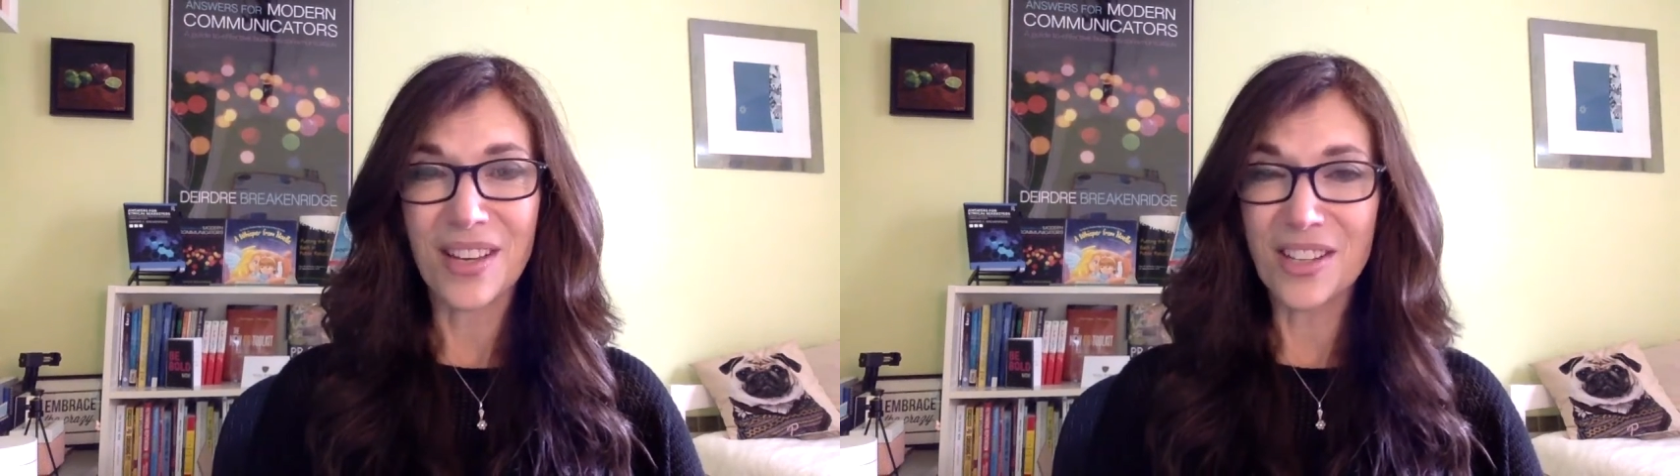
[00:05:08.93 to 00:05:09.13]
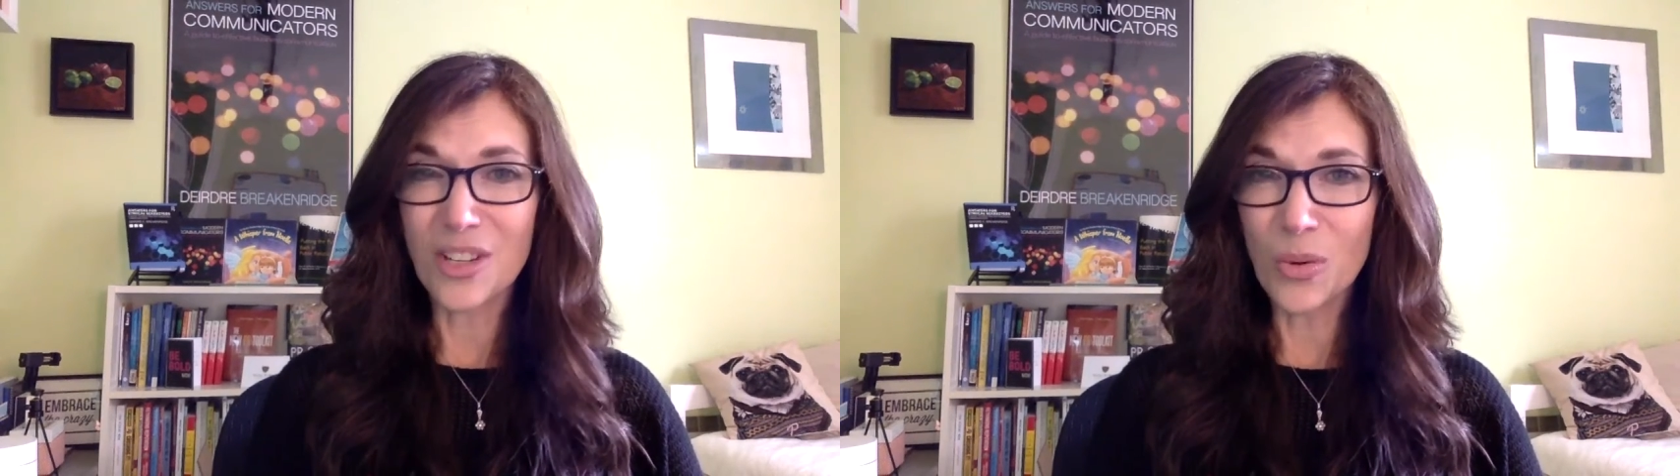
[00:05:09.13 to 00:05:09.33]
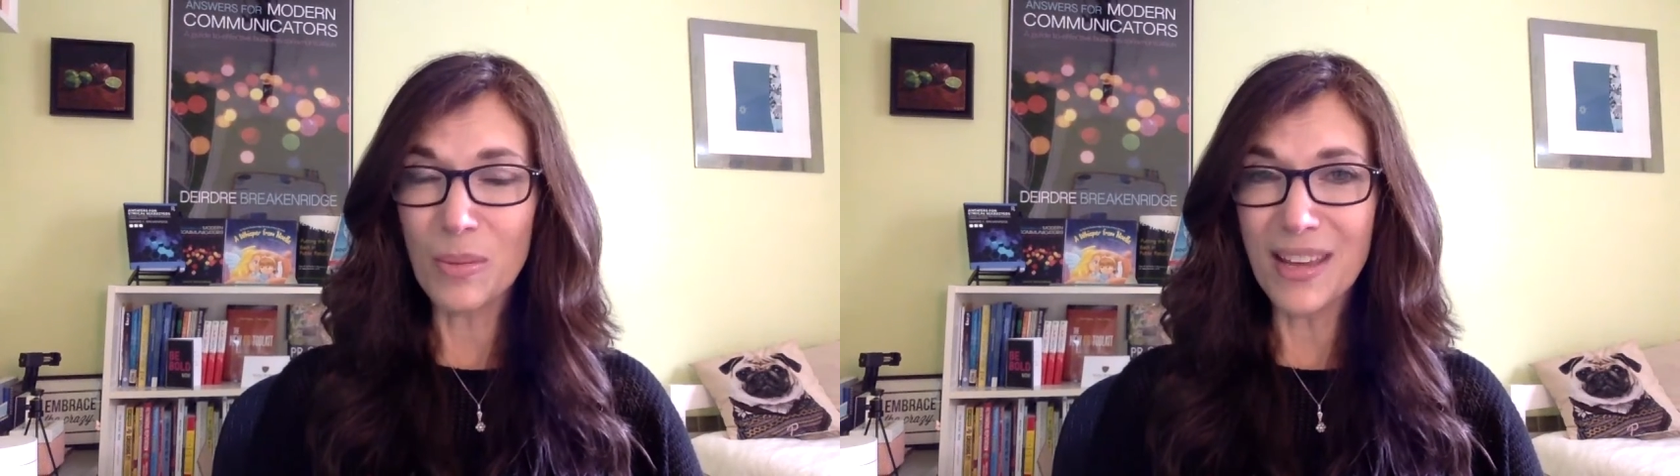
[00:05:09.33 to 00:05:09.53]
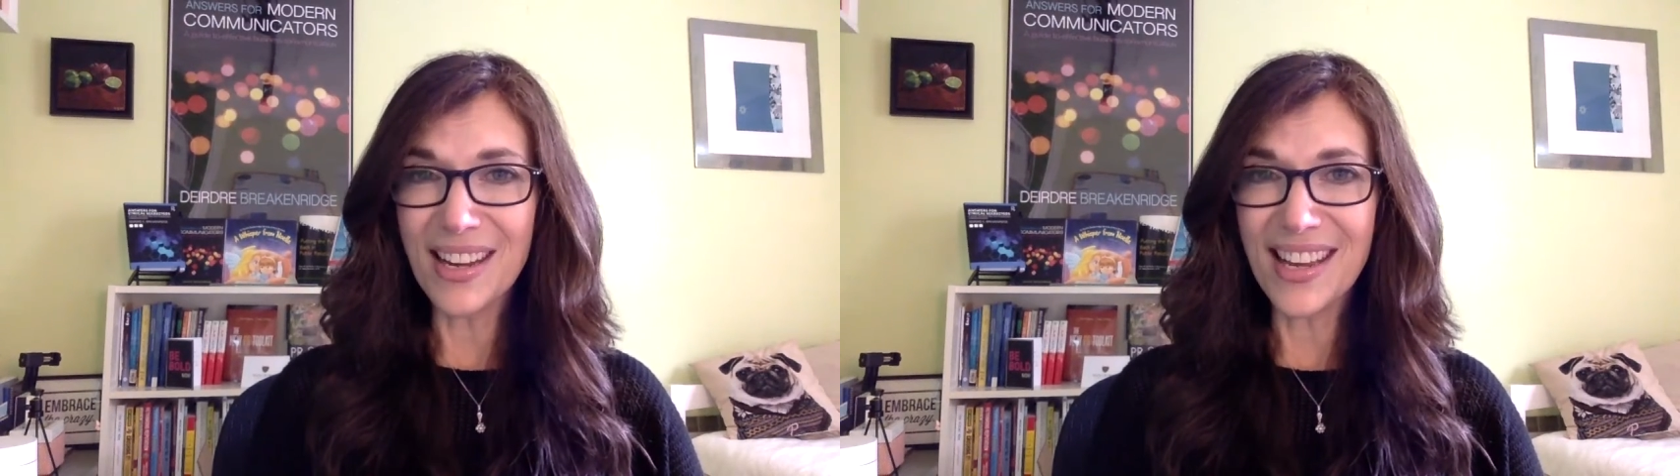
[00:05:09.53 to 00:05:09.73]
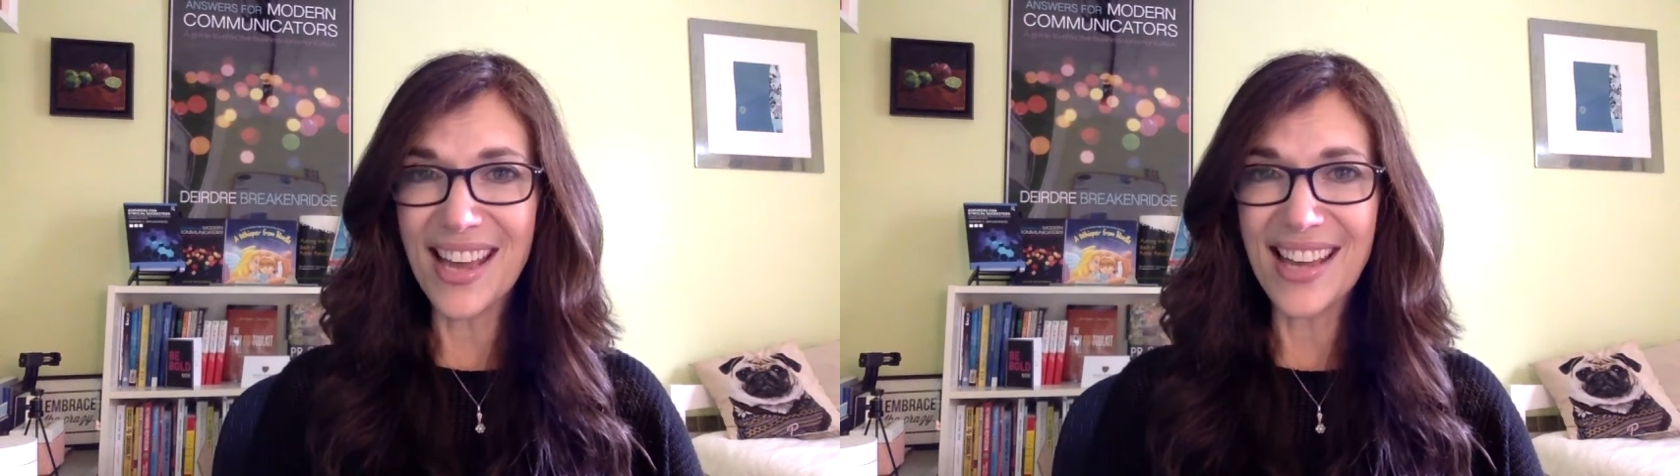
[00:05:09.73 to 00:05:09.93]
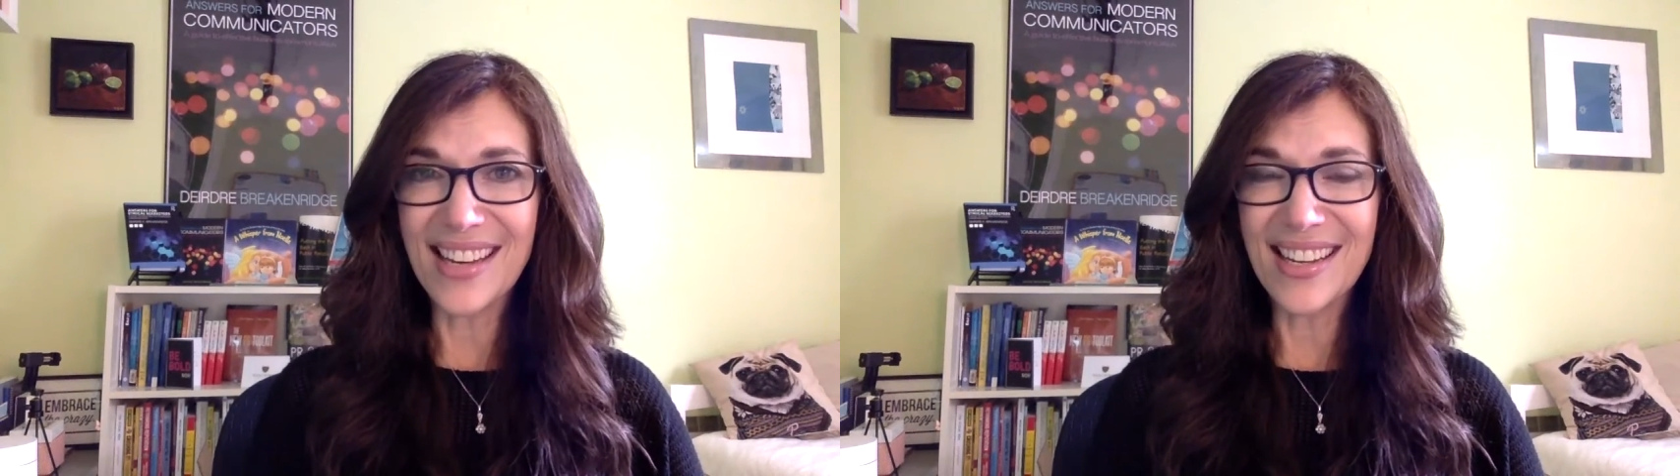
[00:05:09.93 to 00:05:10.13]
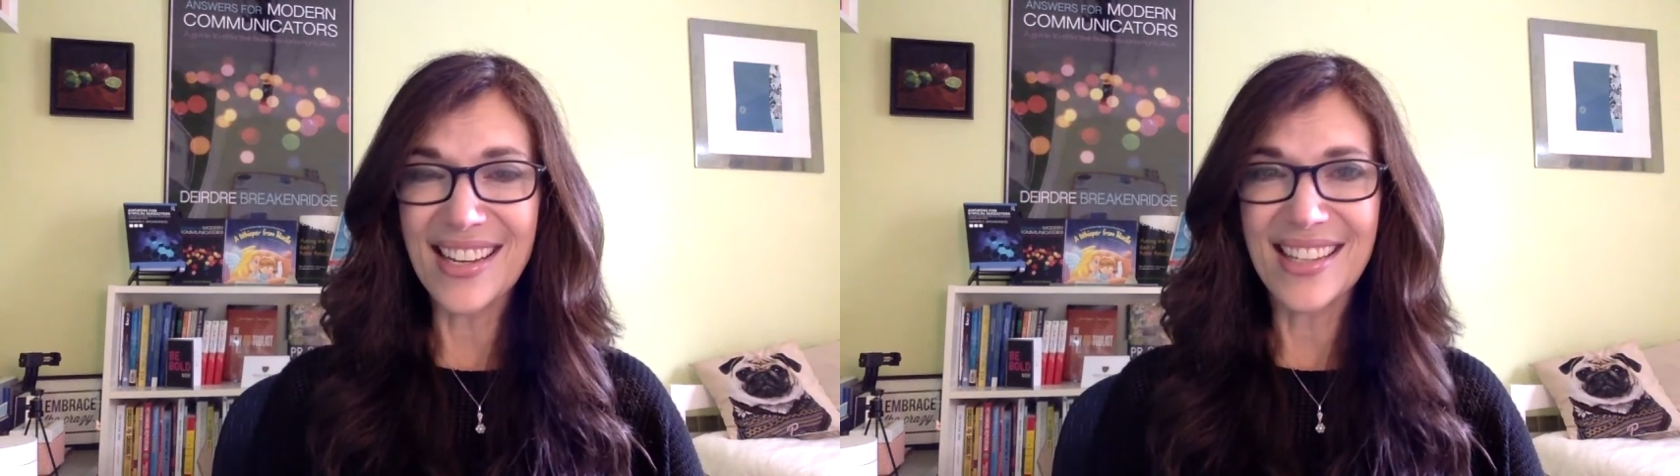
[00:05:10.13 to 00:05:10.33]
until we meet again,